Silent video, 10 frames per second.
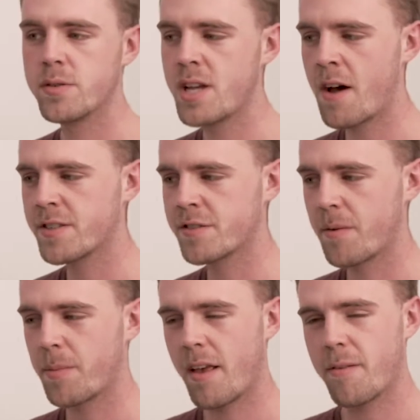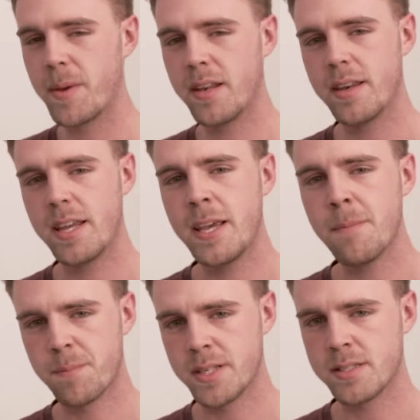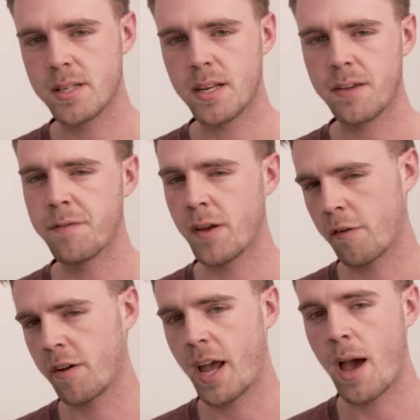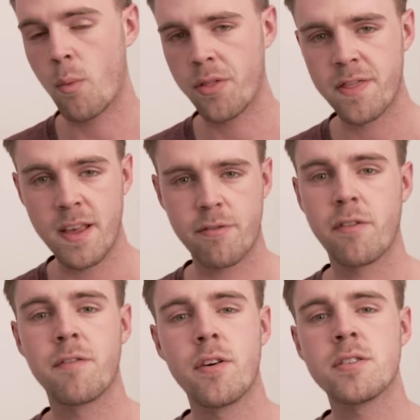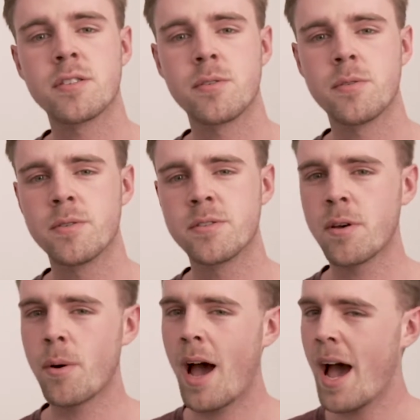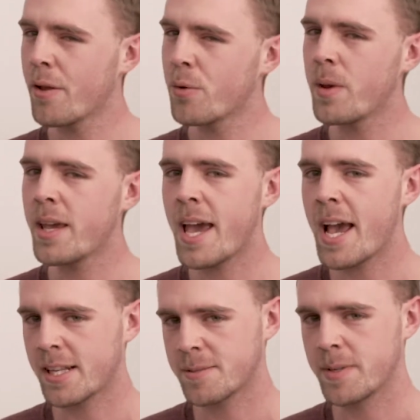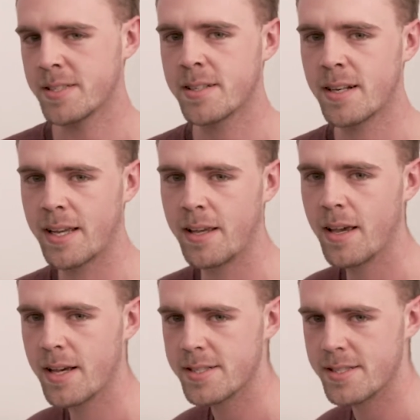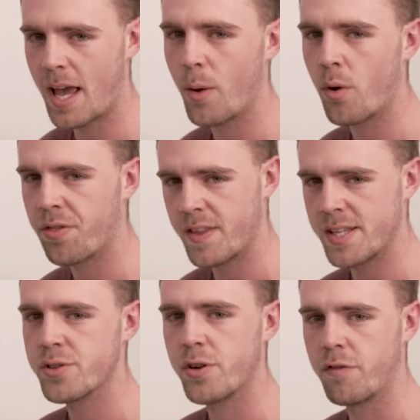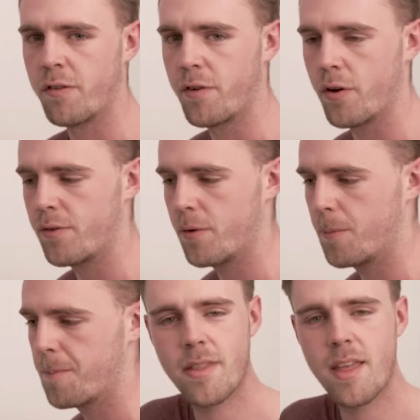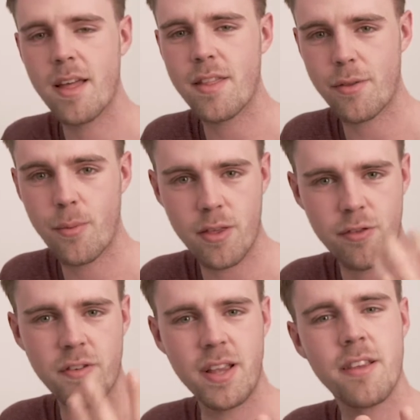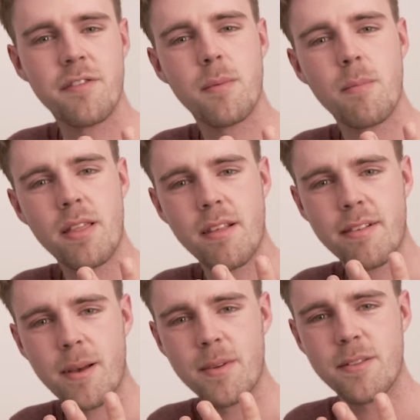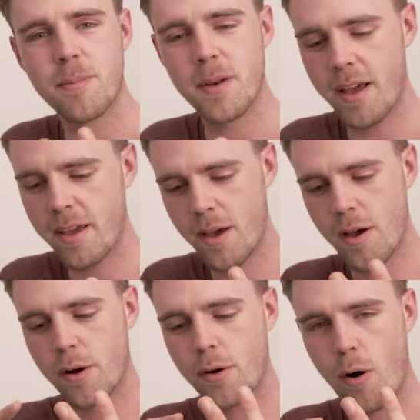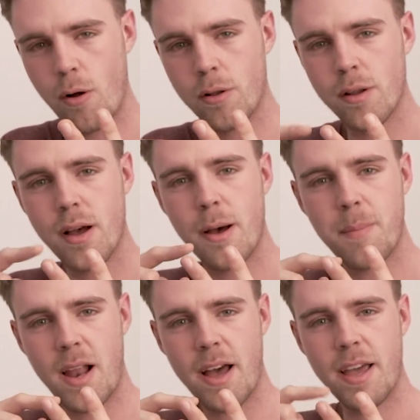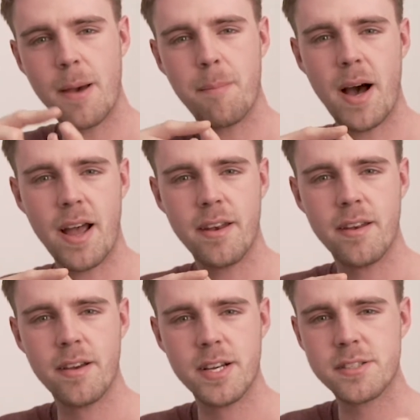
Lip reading: JavaScript has been implicitly figuring out what this refers to. So how do we explicitly say what this should refer to? And that's where three different methods come into play: call, apply, and bind.